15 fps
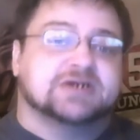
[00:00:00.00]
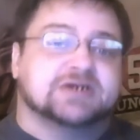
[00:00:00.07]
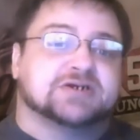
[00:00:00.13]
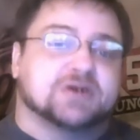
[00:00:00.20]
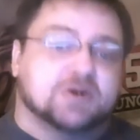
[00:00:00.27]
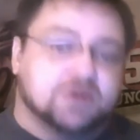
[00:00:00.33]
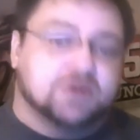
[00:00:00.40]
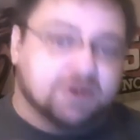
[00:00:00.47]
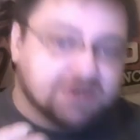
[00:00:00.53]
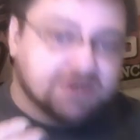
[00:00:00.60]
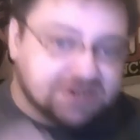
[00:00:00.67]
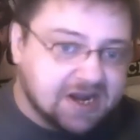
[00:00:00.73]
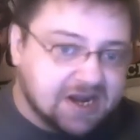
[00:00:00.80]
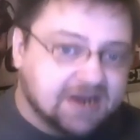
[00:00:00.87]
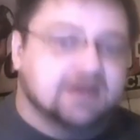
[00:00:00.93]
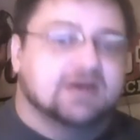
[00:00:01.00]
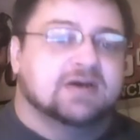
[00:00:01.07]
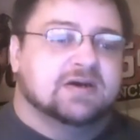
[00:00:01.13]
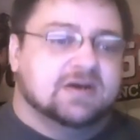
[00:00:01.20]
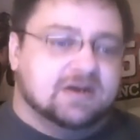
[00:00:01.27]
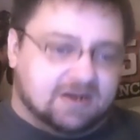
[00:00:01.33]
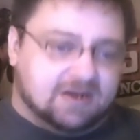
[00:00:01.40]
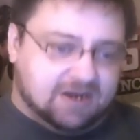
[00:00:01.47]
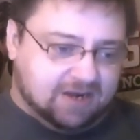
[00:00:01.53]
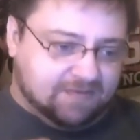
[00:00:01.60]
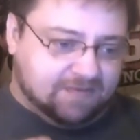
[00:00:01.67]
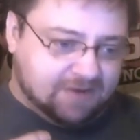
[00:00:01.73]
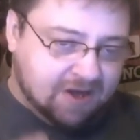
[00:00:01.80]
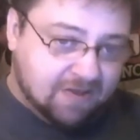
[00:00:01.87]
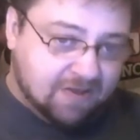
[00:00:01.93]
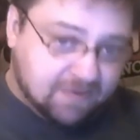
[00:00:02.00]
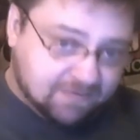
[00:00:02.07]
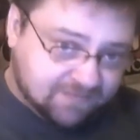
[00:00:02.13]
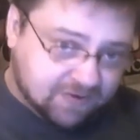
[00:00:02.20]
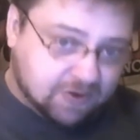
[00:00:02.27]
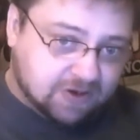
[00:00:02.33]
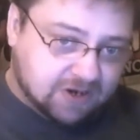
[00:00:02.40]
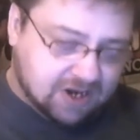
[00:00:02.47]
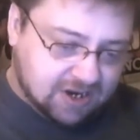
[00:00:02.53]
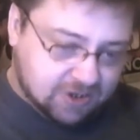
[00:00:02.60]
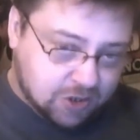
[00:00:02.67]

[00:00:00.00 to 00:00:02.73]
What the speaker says: So you're saying if another